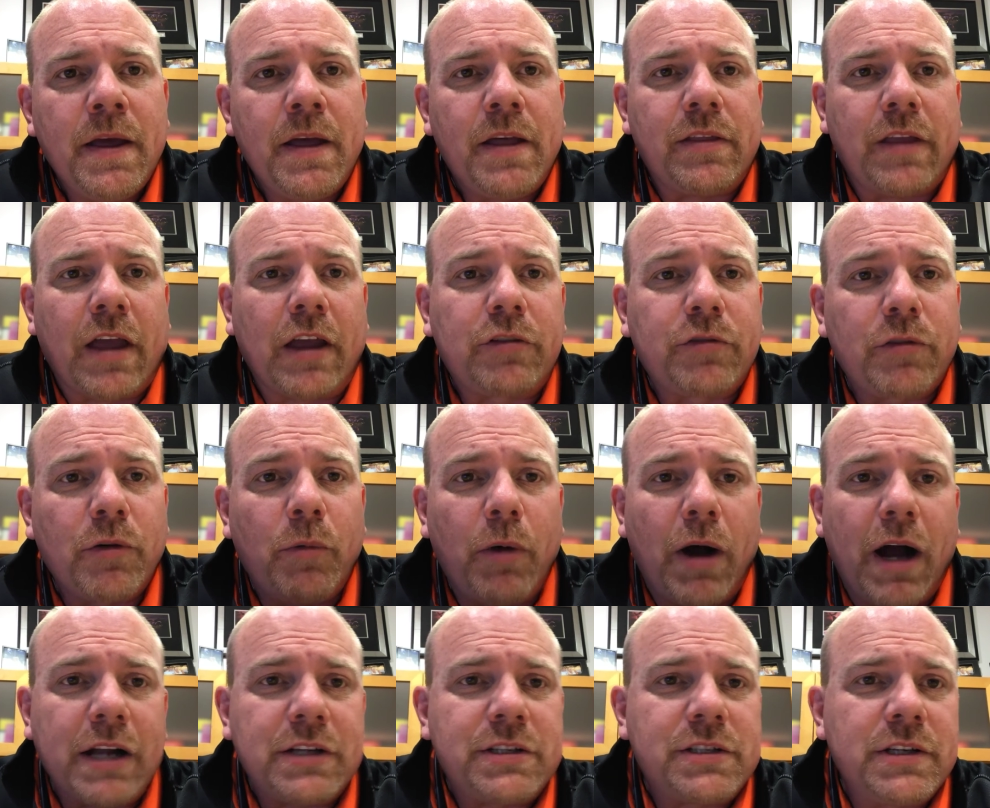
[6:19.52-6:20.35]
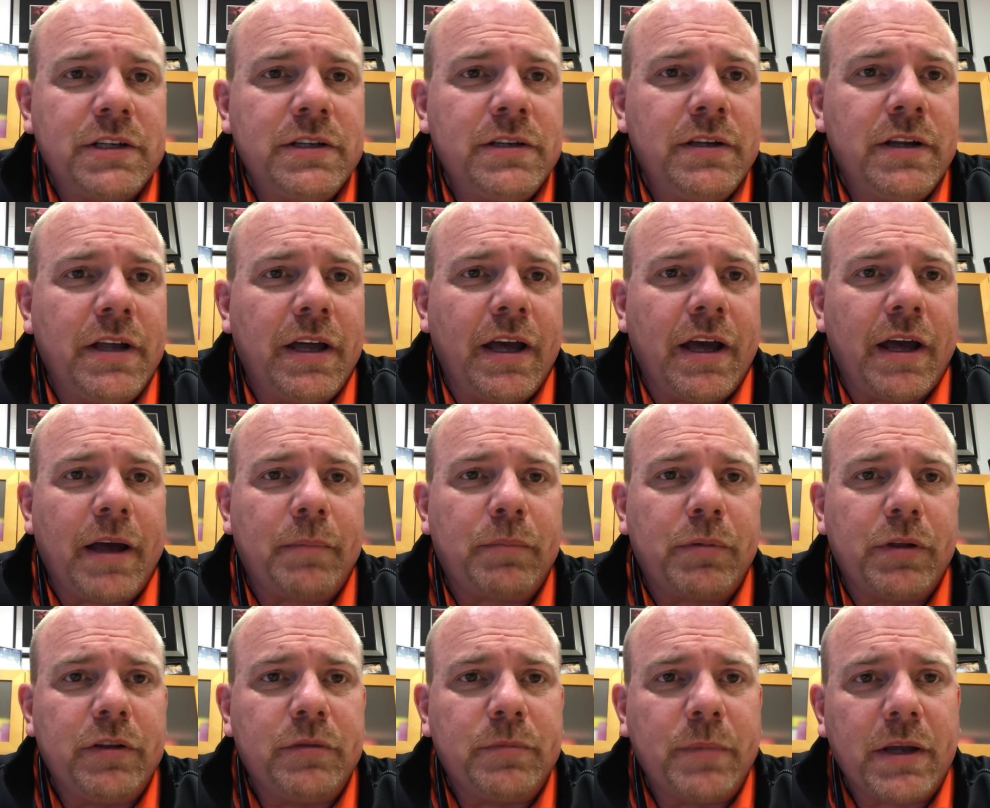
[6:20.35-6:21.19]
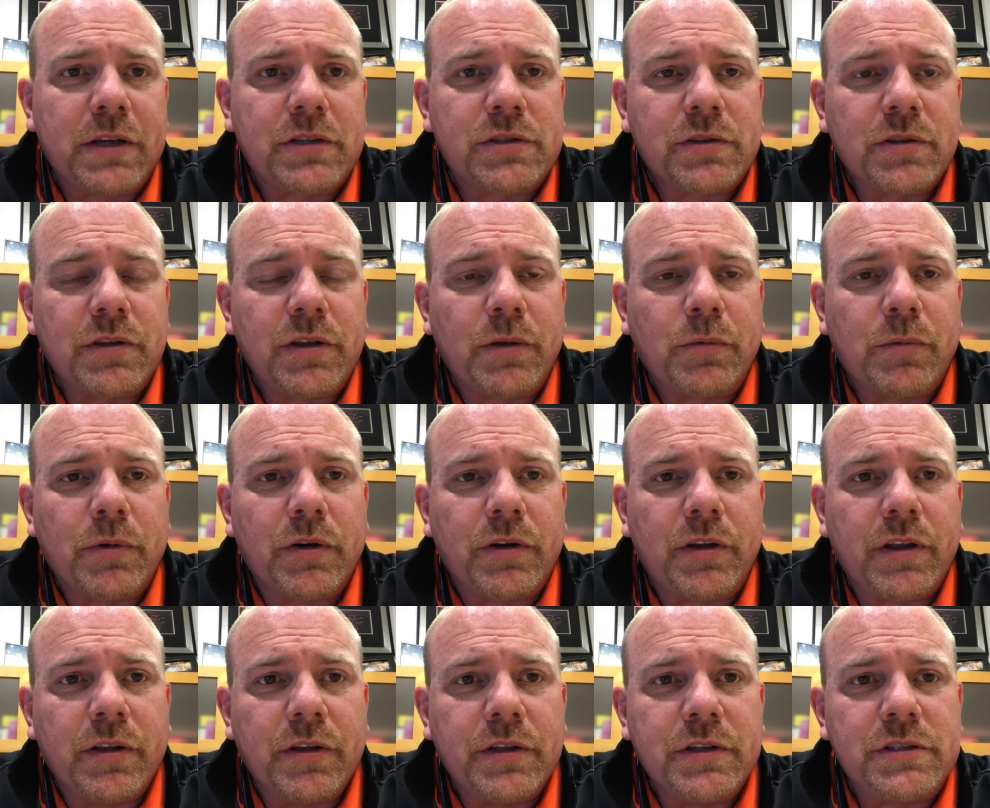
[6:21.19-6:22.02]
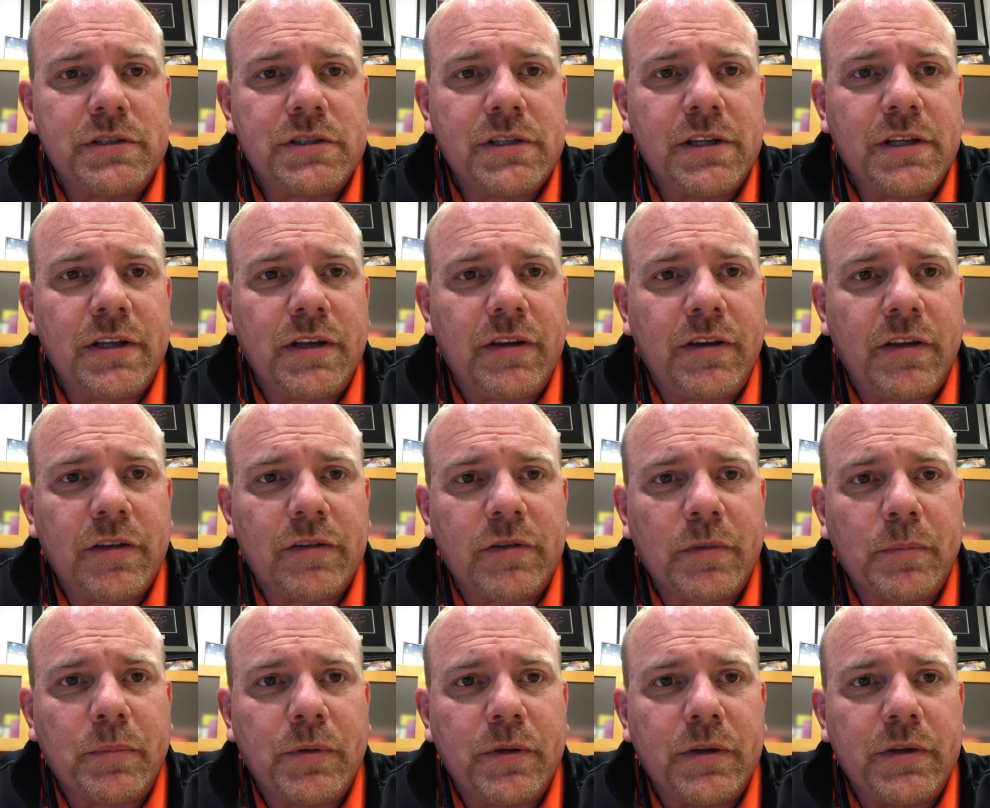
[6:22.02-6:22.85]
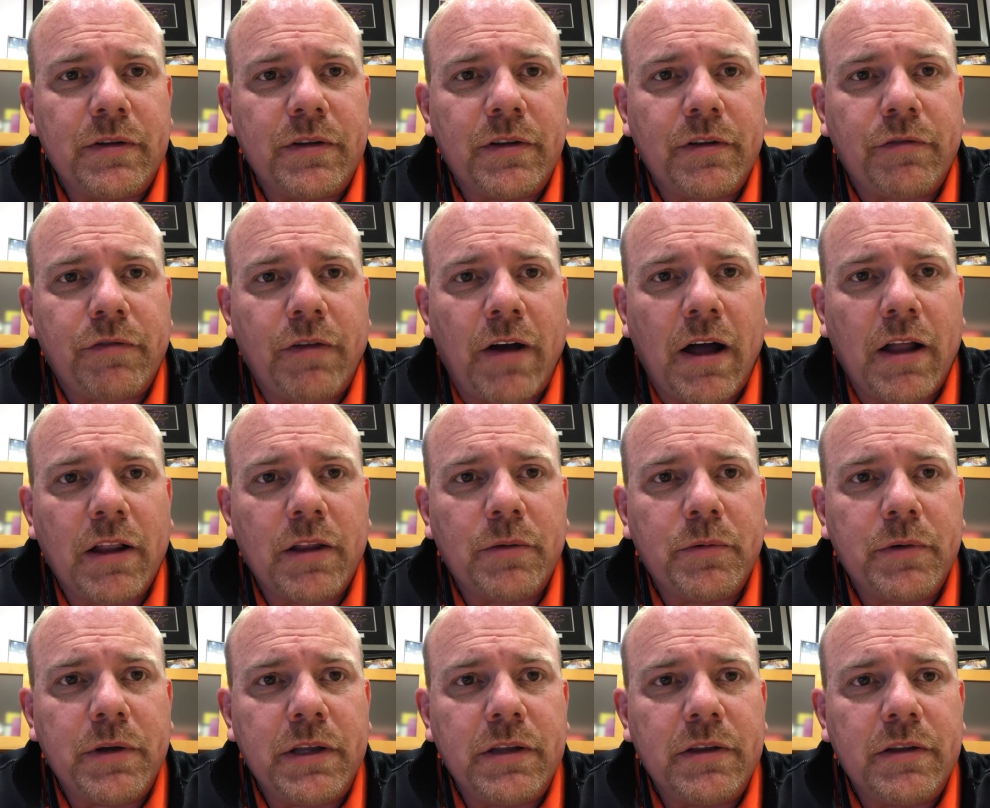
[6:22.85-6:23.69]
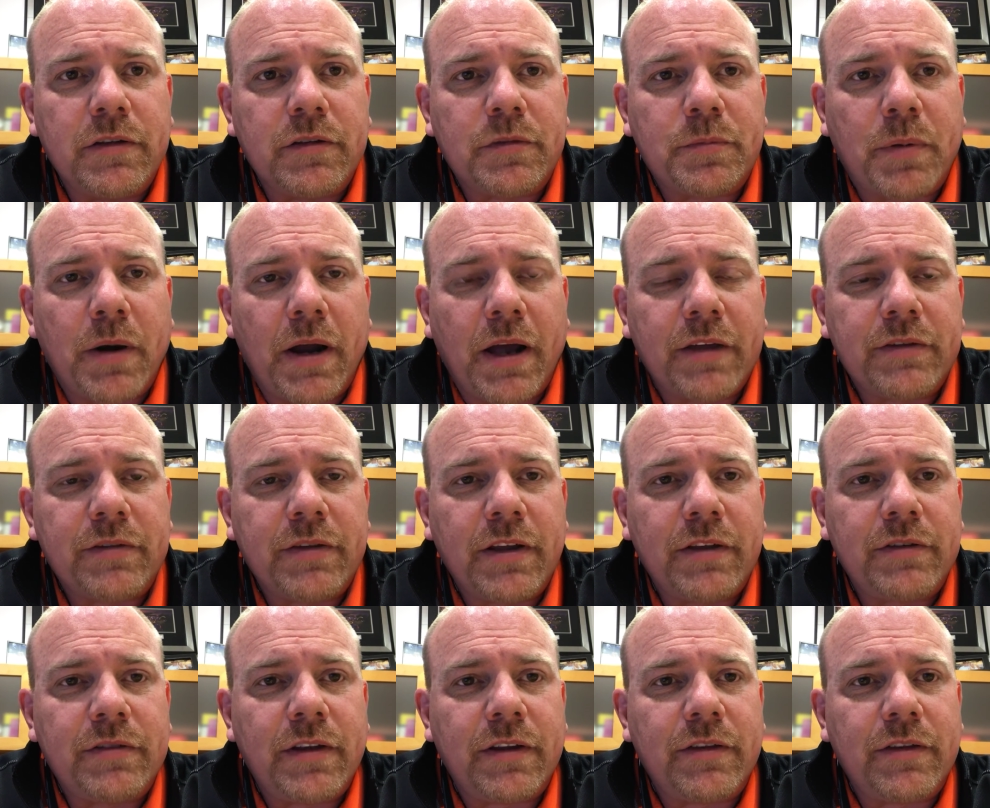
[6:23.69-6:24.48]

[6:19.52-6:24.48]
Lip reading: thanks for watching. Please make sure that we're diligent and disciplined to following this process.